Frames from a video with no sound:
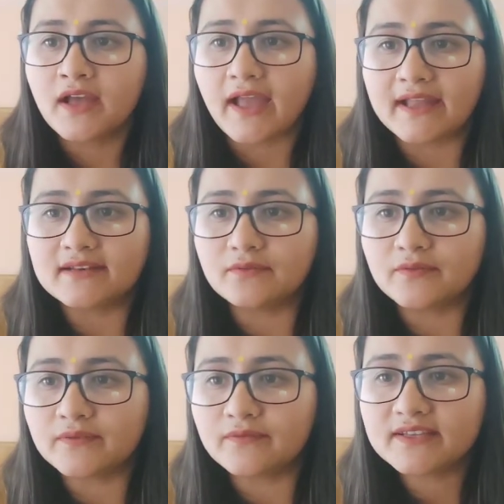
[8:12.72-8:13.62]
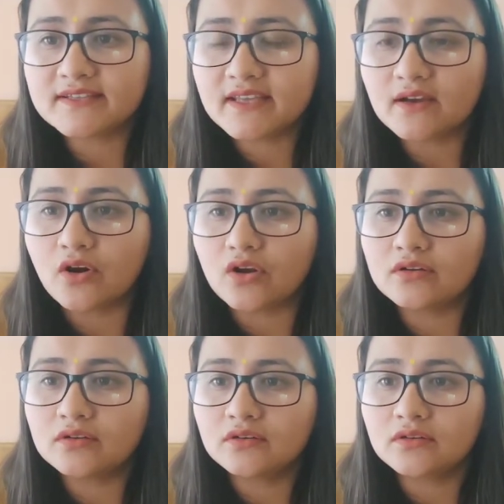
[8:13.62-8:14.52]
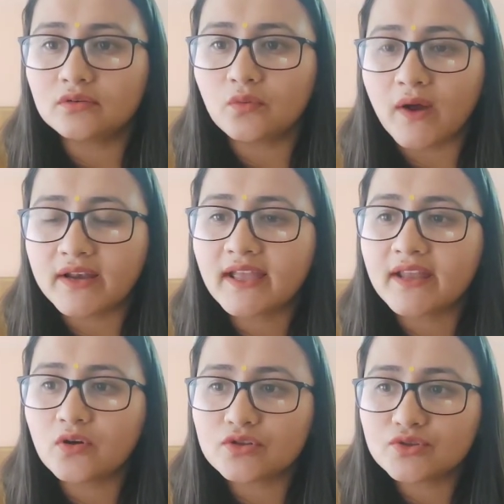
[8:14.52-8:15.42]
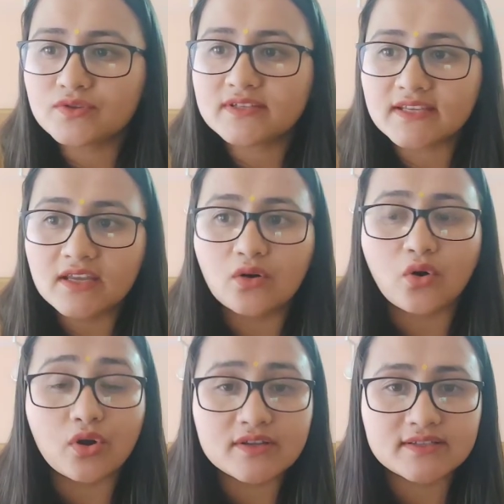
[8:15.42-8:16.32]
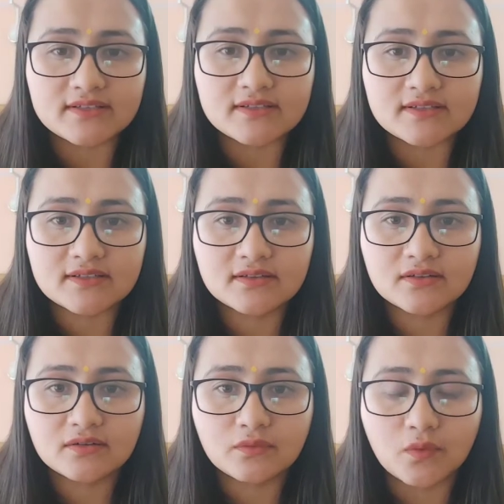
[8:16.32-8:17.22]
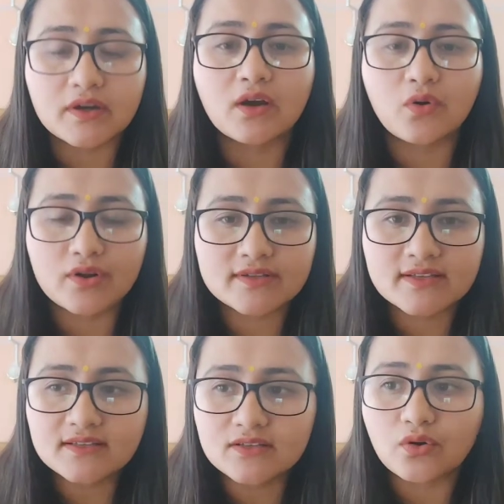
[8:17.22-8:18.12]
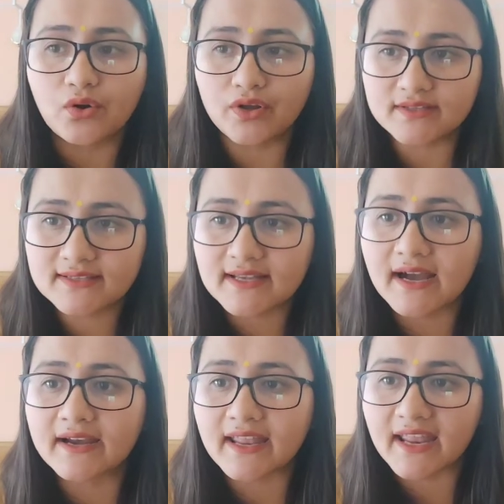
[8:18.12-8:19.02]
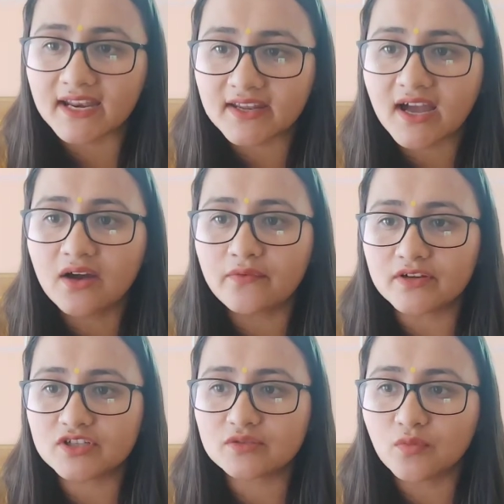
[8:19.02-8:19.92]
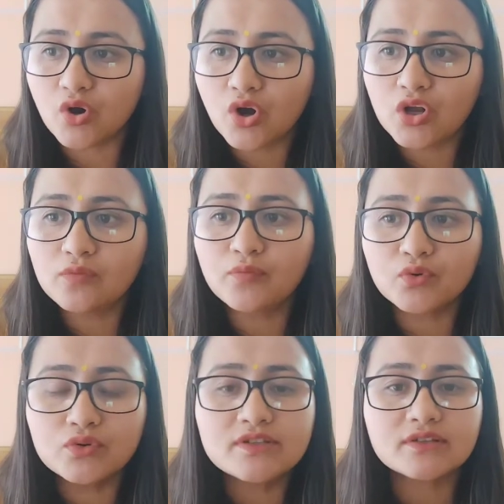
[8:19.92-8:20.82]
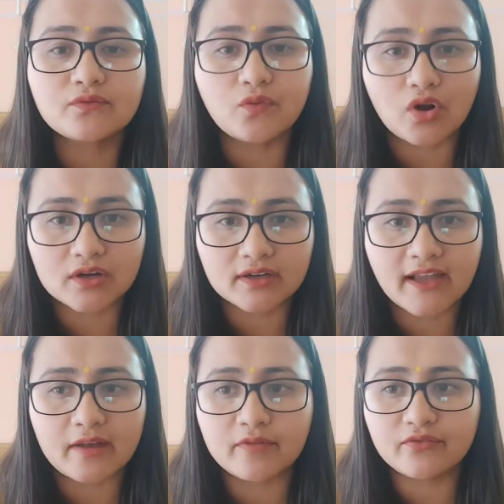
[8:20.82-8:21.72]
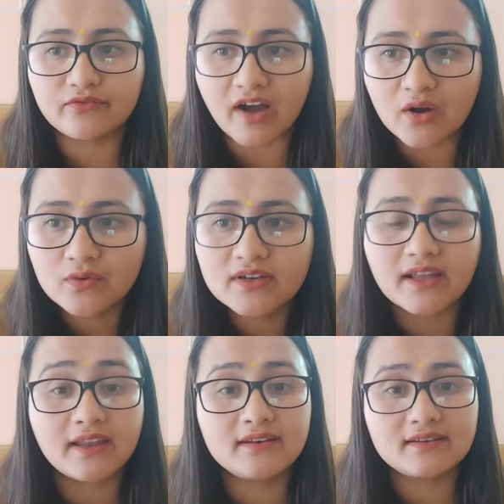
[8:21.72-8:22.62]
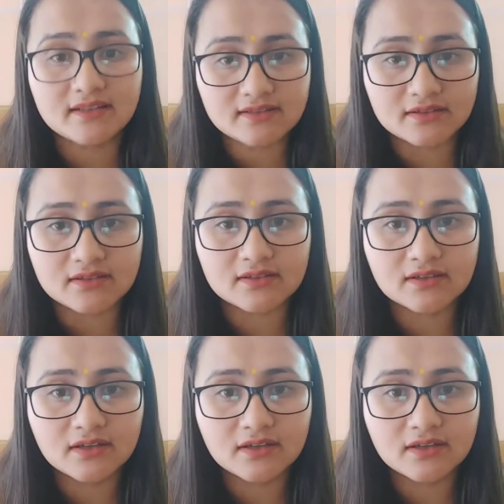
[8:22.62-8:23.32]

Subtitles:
And we see one can also see oasis. What are oasis? Oasis are area where small pools of water can be found in desert.